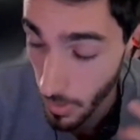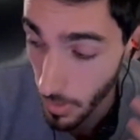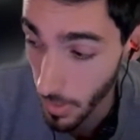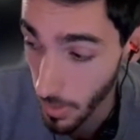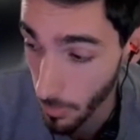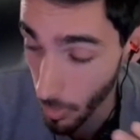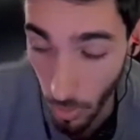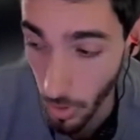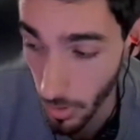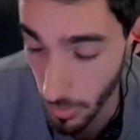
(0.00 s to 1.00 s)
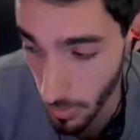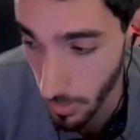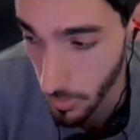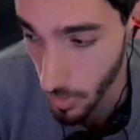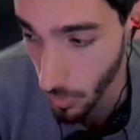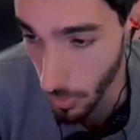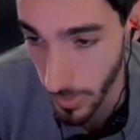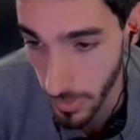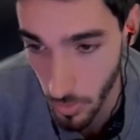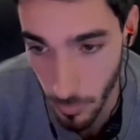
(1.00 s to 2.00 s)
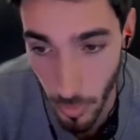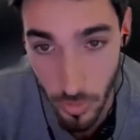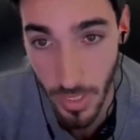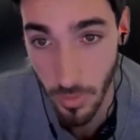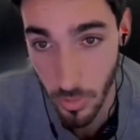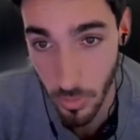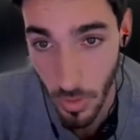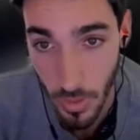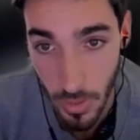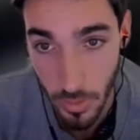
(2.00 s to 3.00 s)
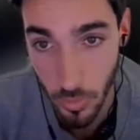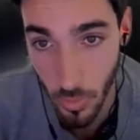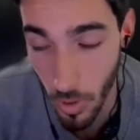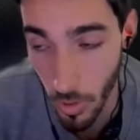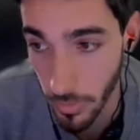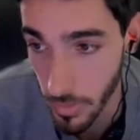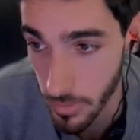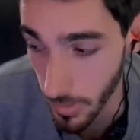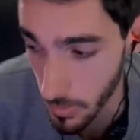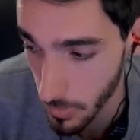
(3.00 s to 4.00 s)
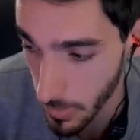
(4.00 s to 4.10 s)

or not, and so on, right? So it boils down to all of these things.